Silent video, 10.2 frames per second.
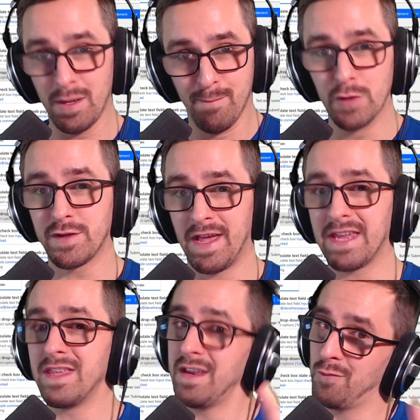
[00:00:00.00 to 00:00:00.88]
Most
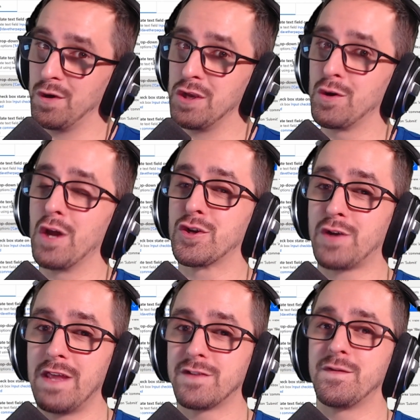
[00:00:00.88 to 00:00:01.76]
likely, when you go to
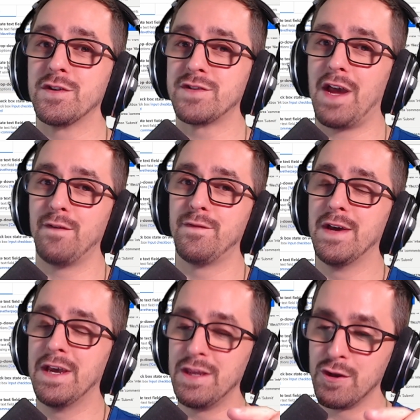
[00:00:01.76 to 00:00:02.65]
try this for yourself,
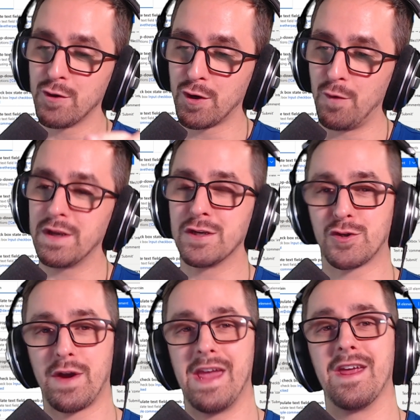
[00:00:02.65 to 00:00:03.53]
you're going to
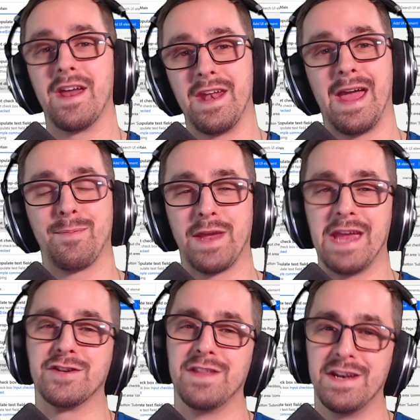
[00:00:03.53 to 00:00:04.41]
try it on an
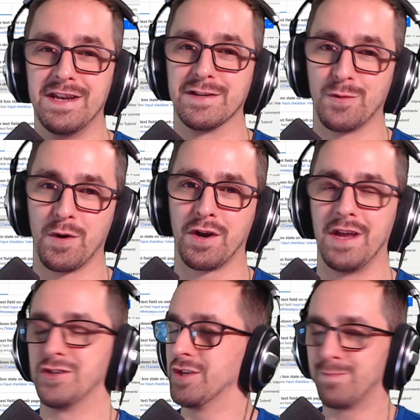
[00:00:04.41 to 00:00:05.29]
application that it doesn't work
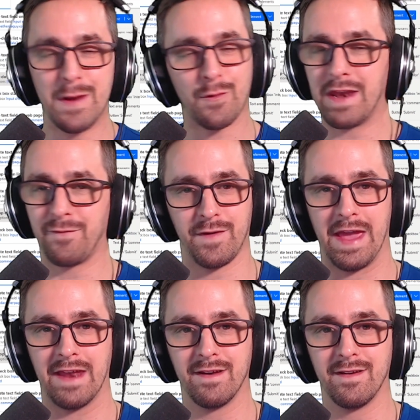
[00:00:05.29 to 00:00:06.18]
on. Just be ready for
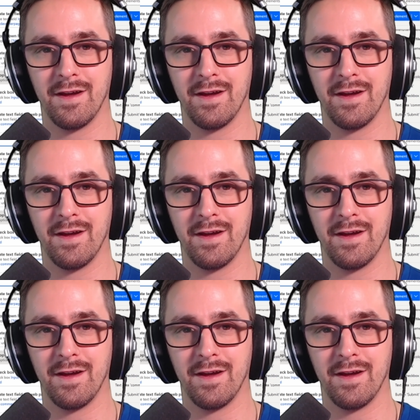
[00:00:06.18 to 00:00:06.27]
that.